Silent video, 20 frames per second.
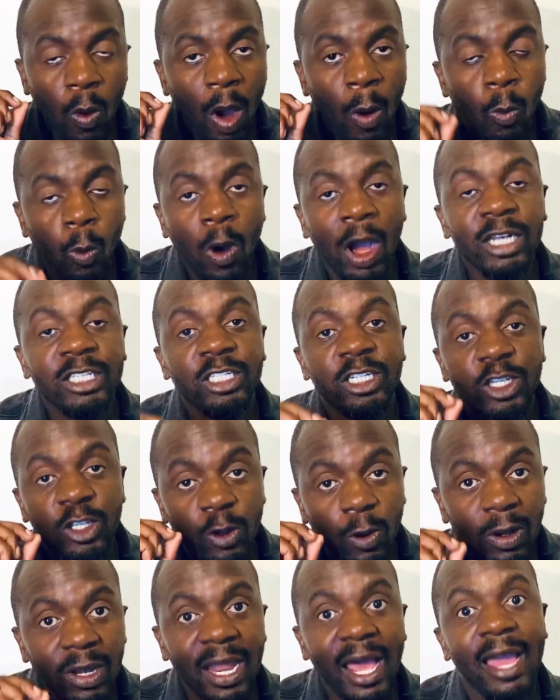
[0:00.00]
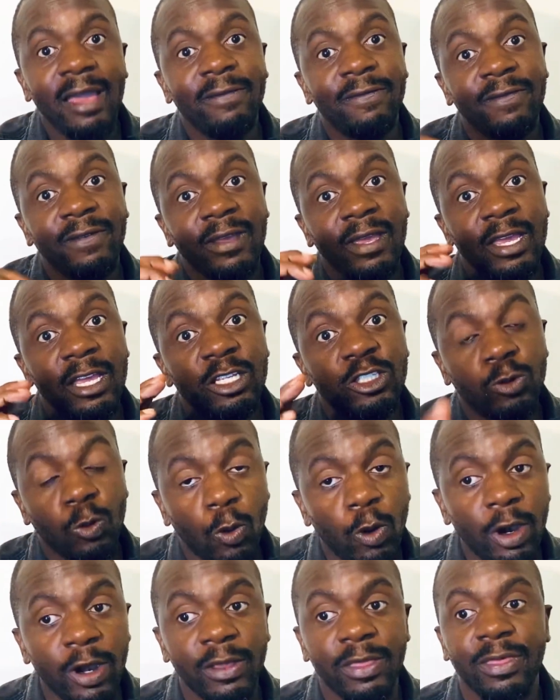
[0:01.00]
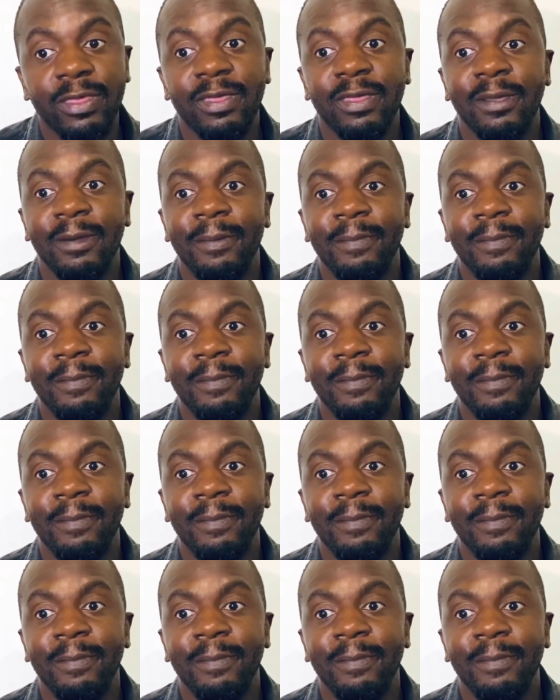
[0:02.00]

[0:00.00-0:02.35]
what your life is worth.